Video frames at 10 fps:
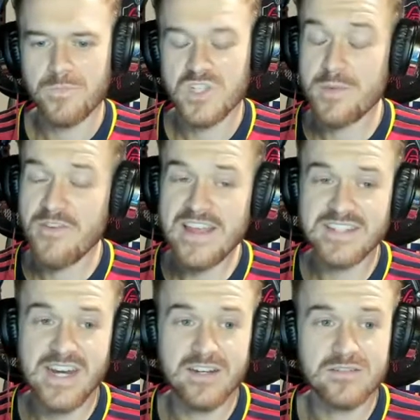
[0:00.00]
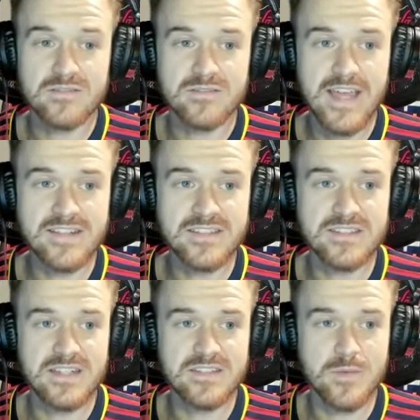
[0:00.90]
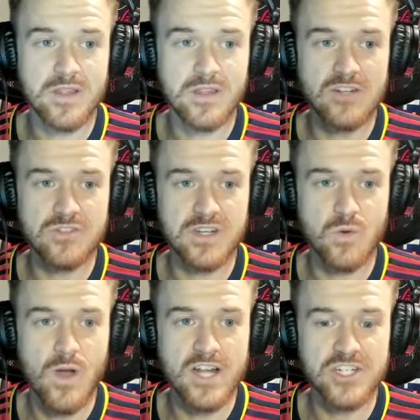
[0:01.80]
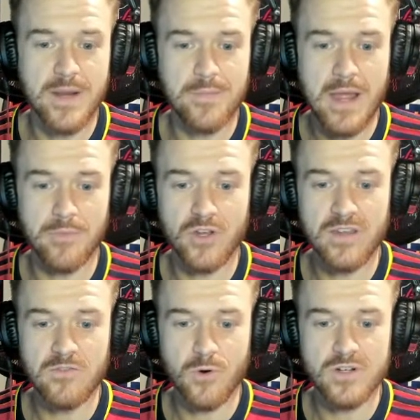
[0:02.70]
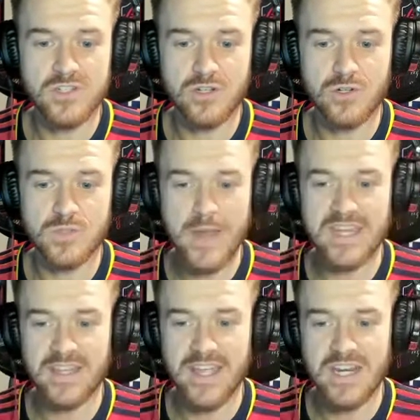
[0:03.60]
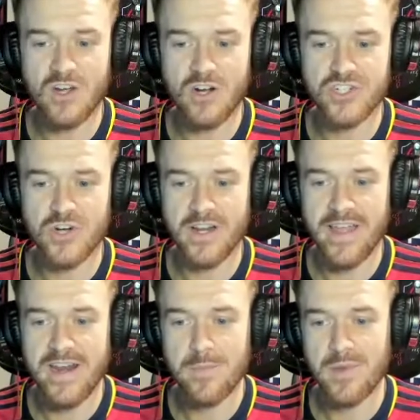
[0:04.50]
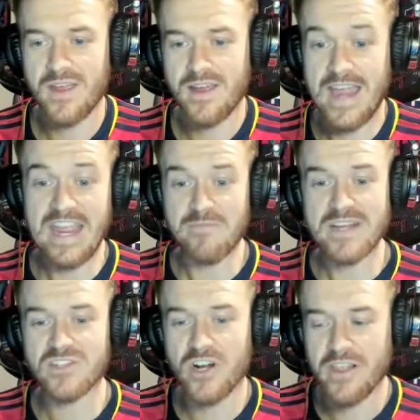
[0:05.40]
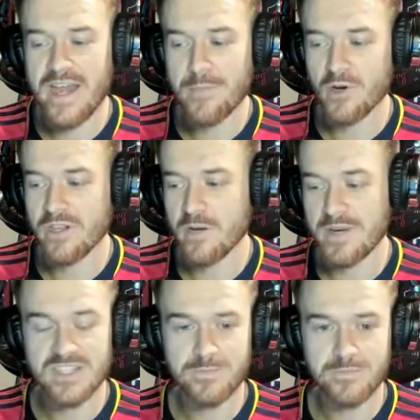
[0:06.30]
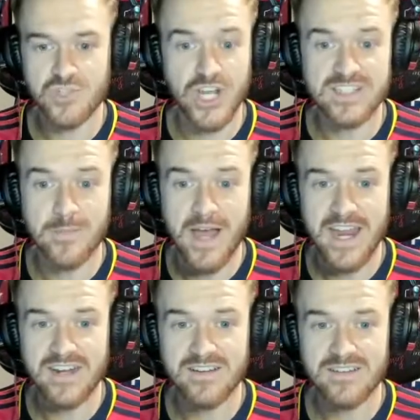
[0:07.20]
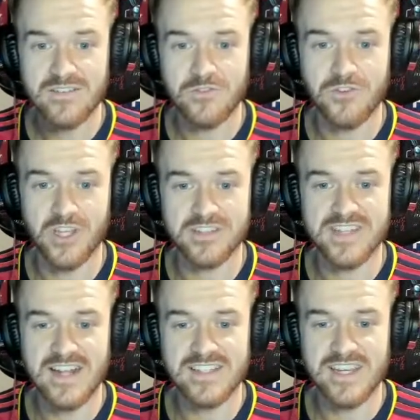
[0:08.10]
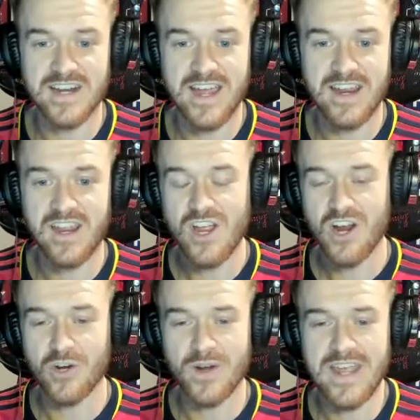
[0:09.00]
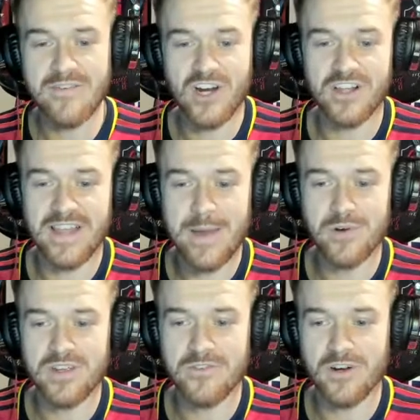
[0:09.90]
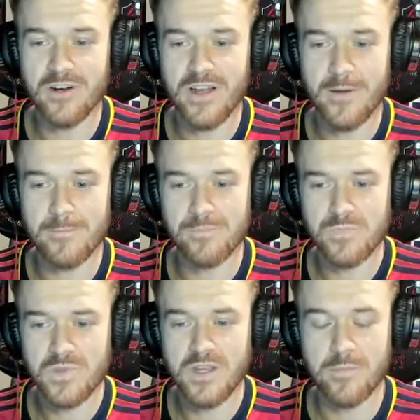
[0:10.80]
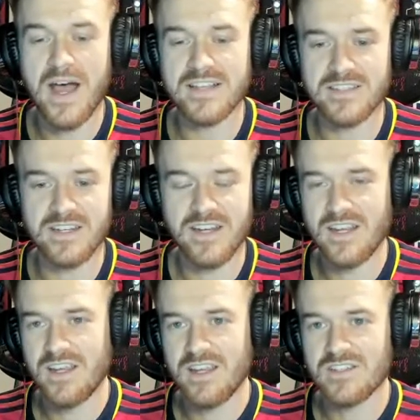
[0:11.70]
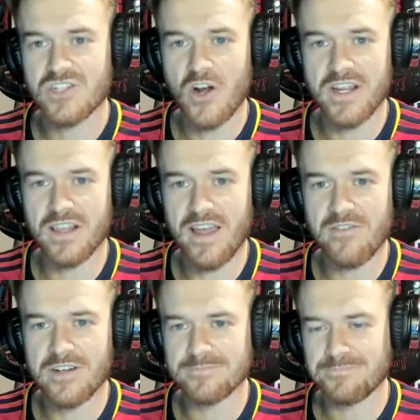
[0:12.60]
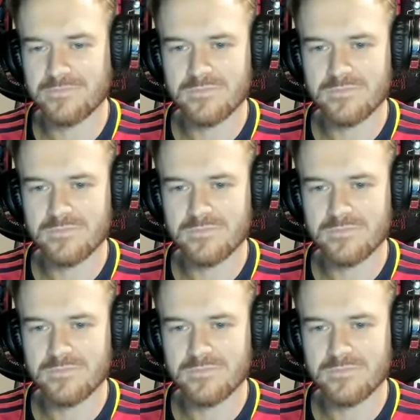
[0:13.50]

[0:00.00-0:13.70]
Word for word: It's going to be fascinating that's that's going to be interesting to watch. I'm I'm looking forward to speculating on our starting lineup. I gave my starting lineup earlier, but it's just mine. Phil Santi and I are going to have our collaborative or um, composite starting eleven